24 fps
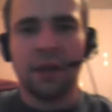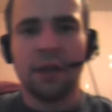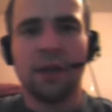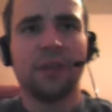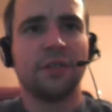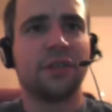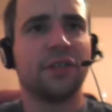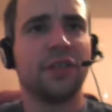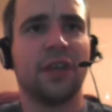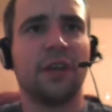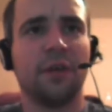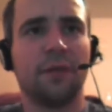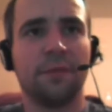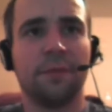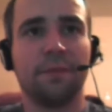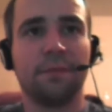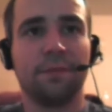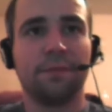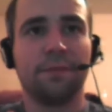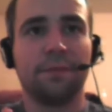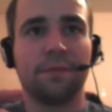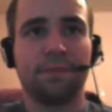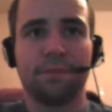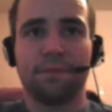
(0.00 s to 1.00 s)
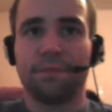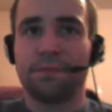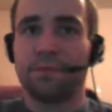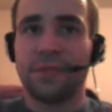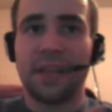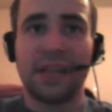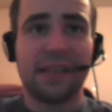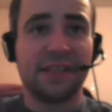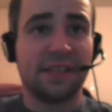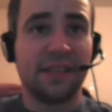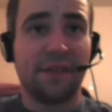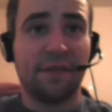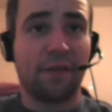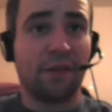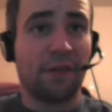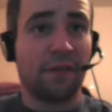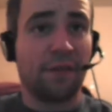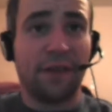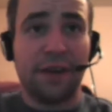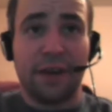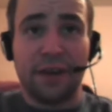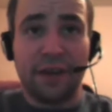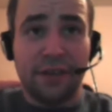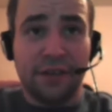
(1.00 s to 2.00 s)
So that's it for a
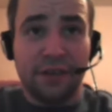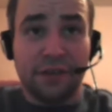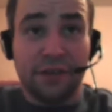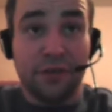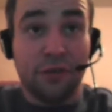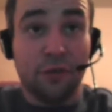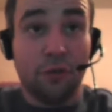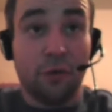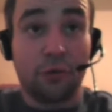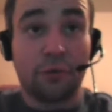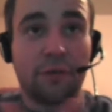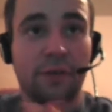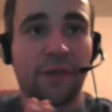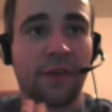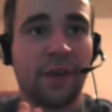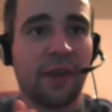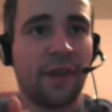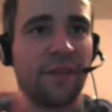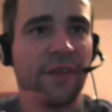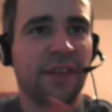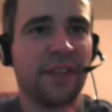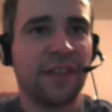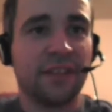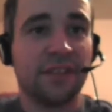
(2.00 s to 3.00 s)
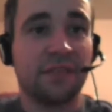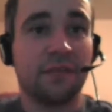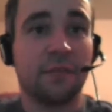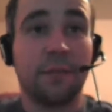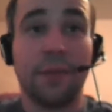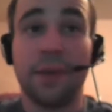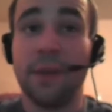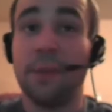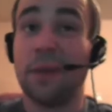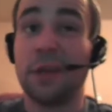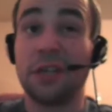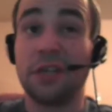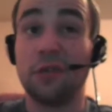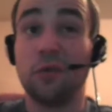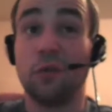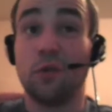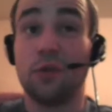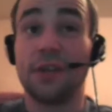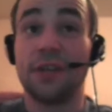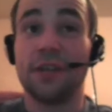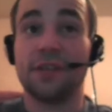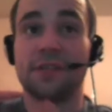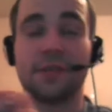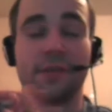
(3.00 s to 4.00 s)
very short review. I think this will be my
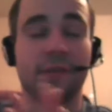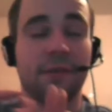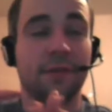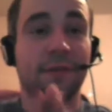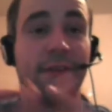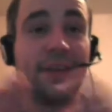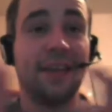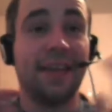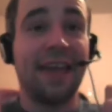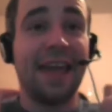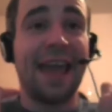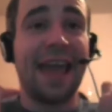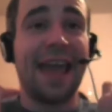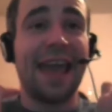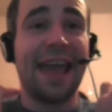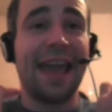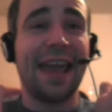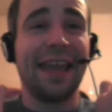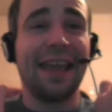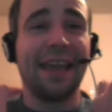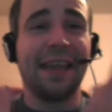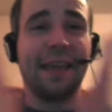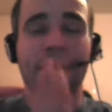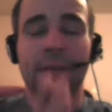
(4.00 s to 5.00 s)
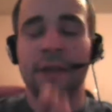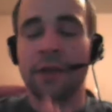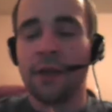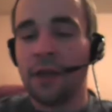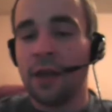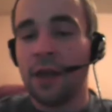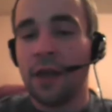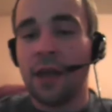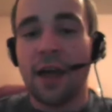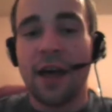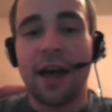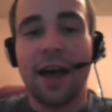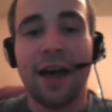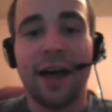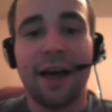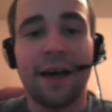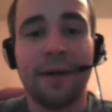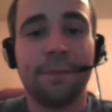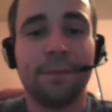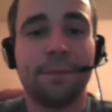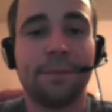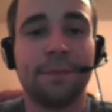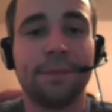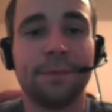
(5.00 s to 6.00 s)
shortest. Yay!
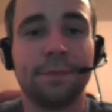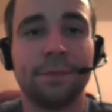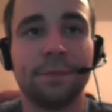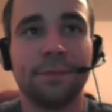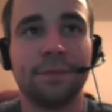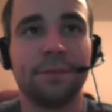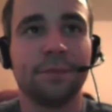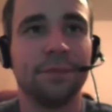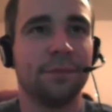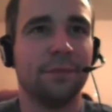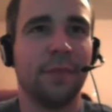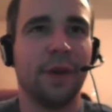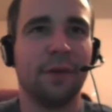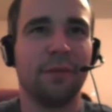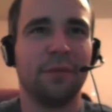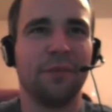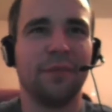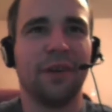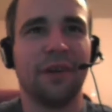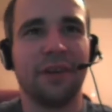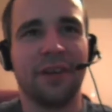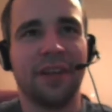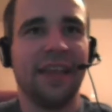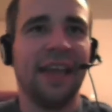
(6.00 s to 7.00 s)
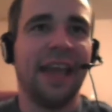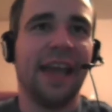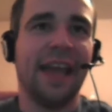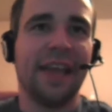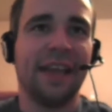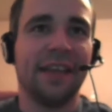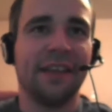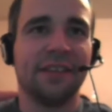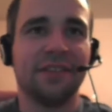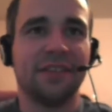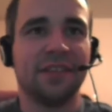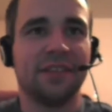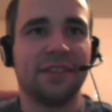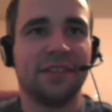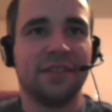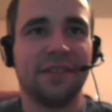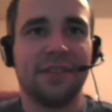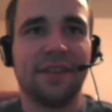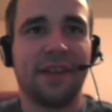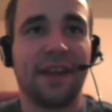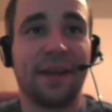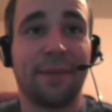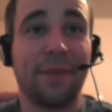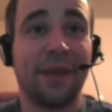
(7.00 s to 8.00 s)
Well, not yay. It's just
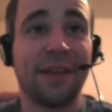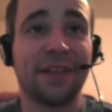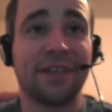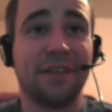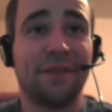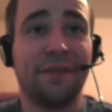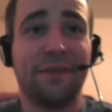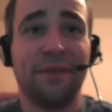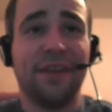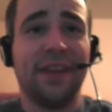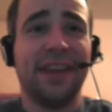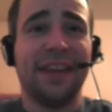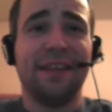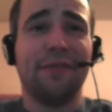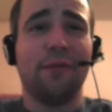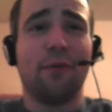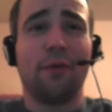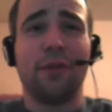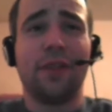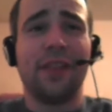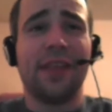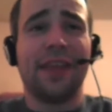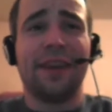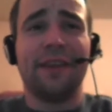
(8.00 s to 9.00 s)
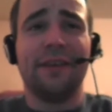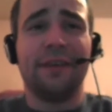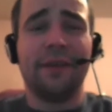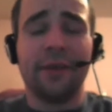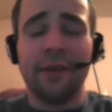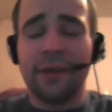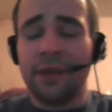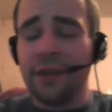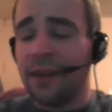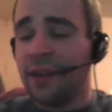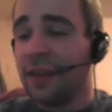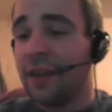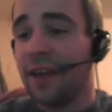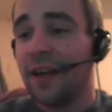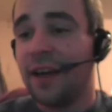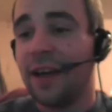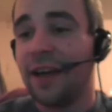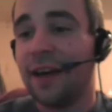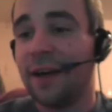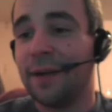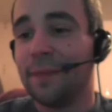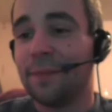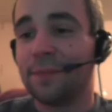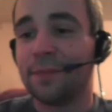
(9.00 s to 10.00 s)
I managed to fit it all in.
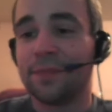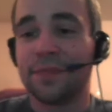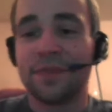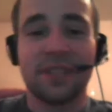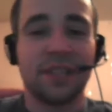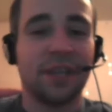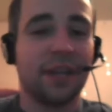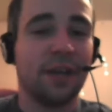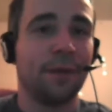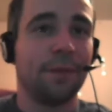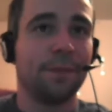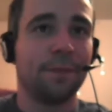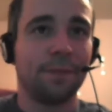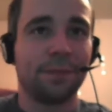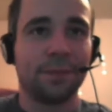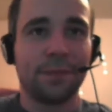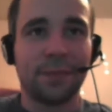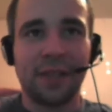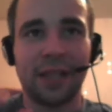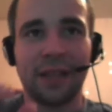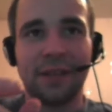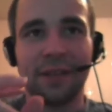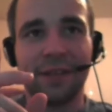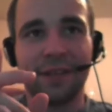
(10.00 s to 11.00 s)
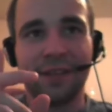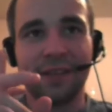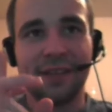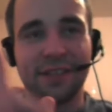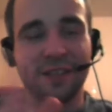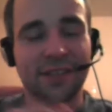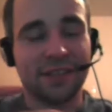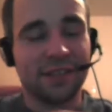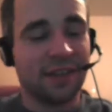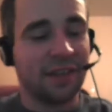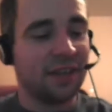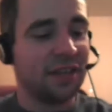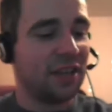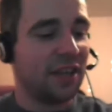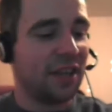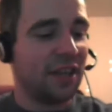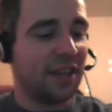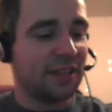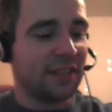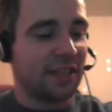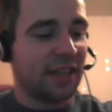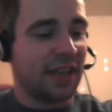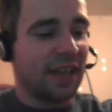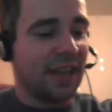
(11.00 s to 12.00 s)
So this is
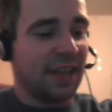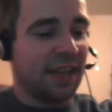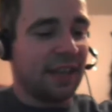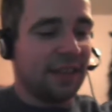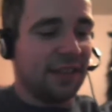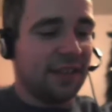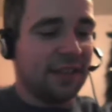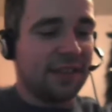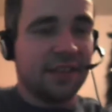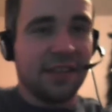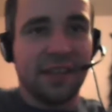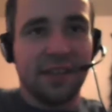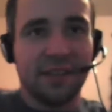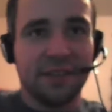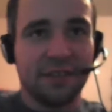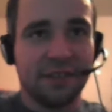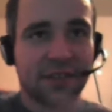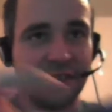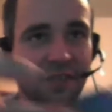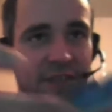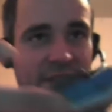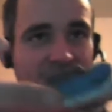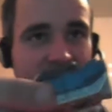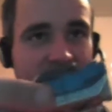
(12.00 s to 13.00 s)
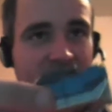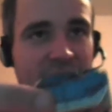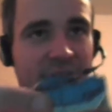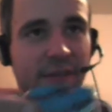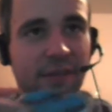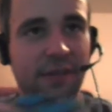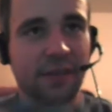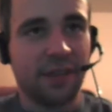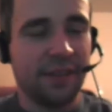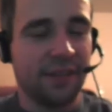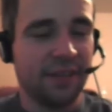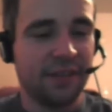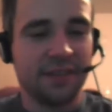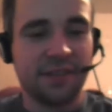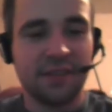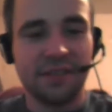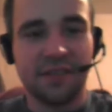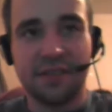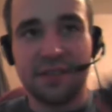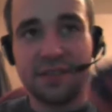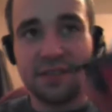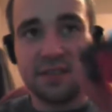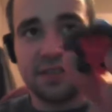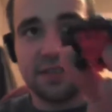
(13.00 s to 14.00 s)
Sidejays, and this is Guzzle, and this
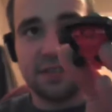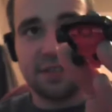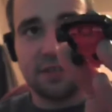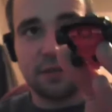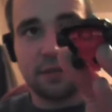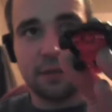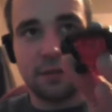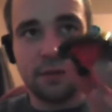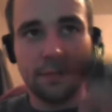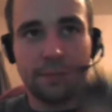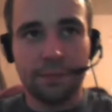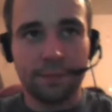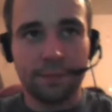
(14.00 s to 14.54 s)
is Sizzle,